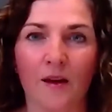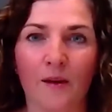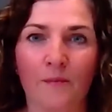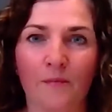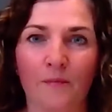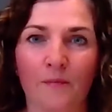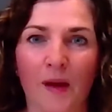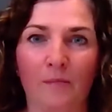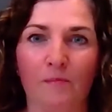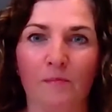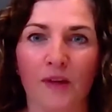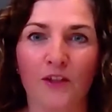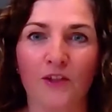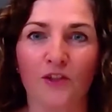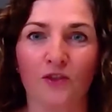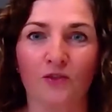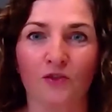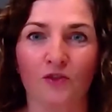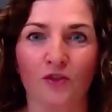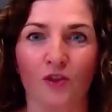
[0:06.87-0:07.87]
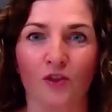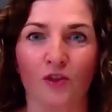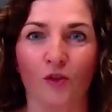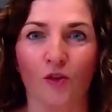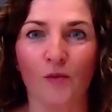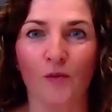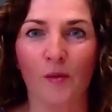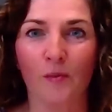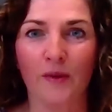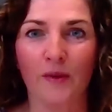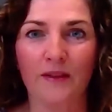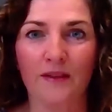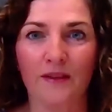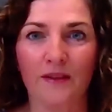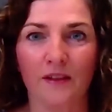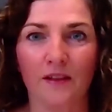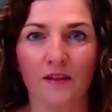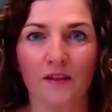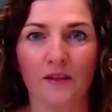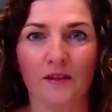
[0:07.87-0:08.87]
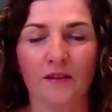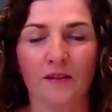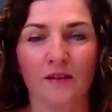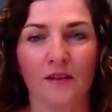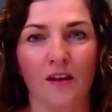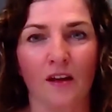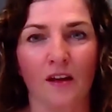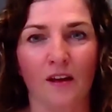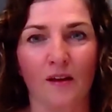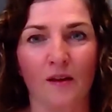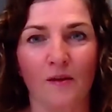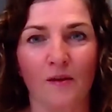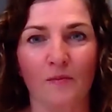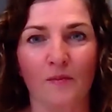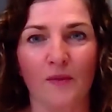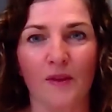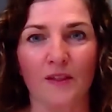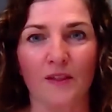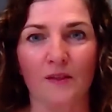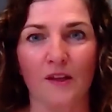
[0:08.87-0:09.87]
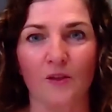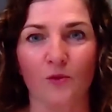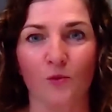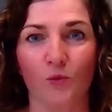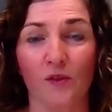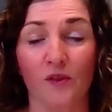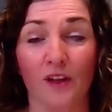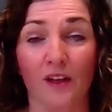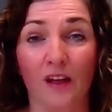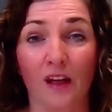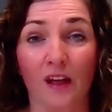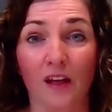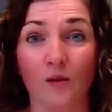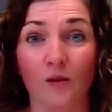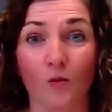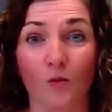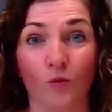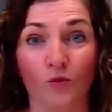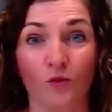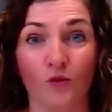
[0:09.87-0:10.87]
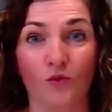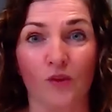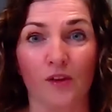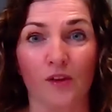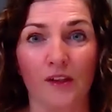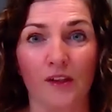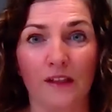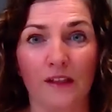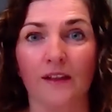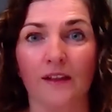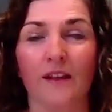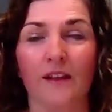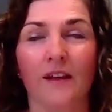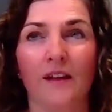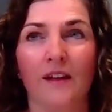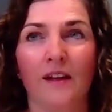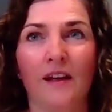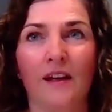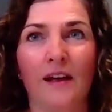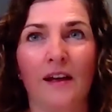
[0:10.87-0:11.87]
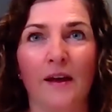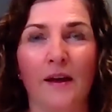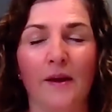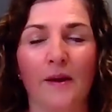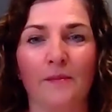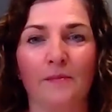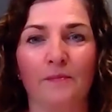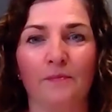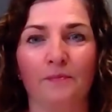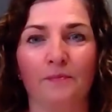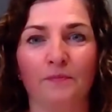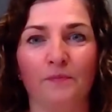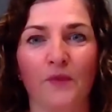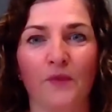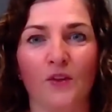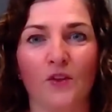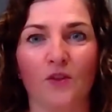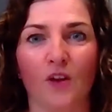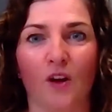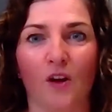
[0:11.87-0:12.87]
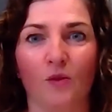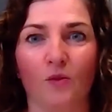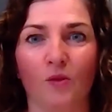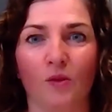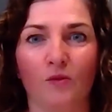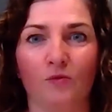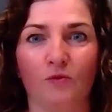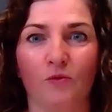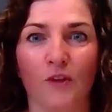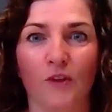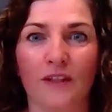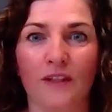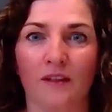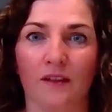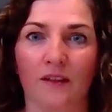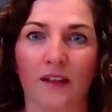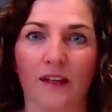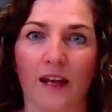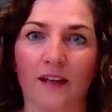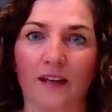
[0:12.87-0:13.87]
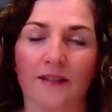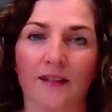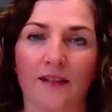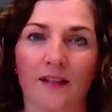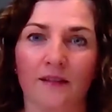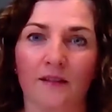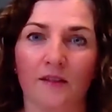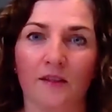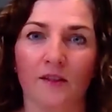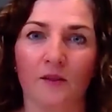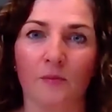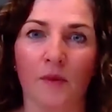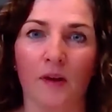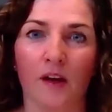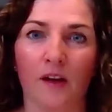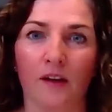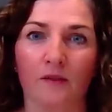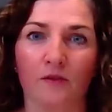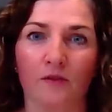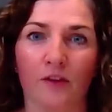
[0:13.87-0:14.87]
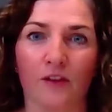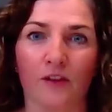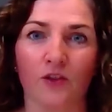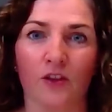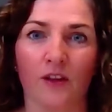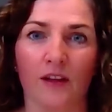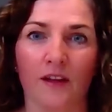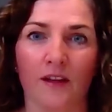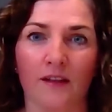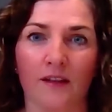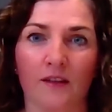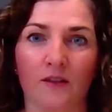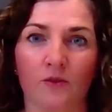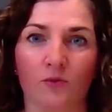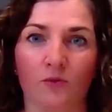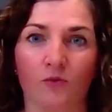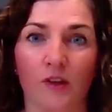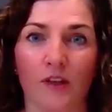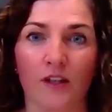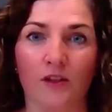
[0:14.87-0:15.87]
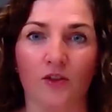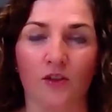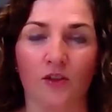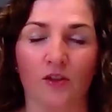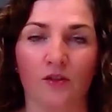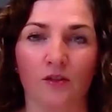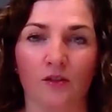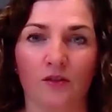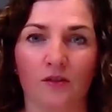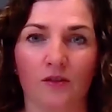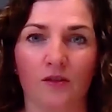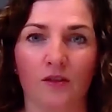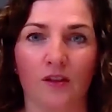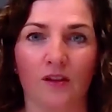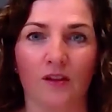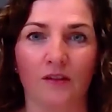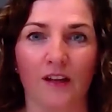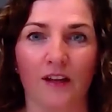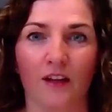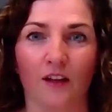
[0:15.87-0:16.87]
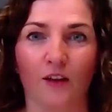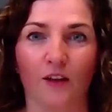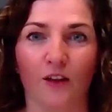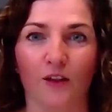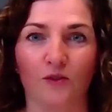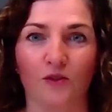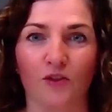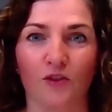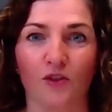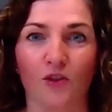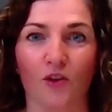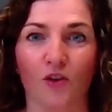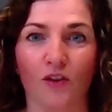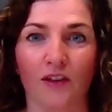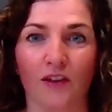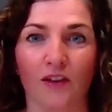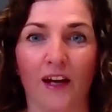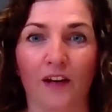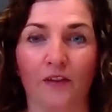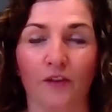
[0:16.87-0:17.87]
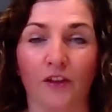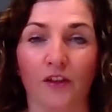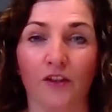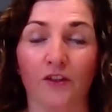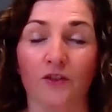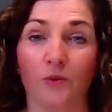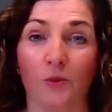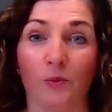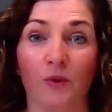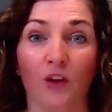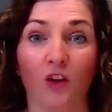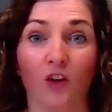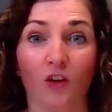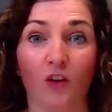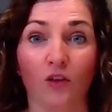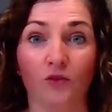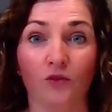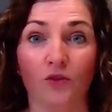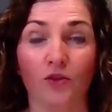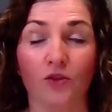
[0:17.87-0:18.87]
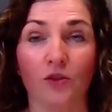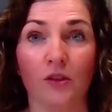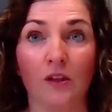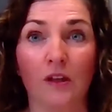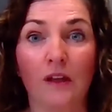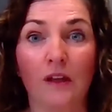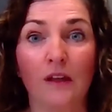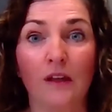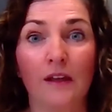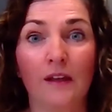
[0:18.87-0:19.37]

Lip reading: ambition to grow my business is one of the key ones, really. So recently extended my franchise region to include York and Harrogate. So we launched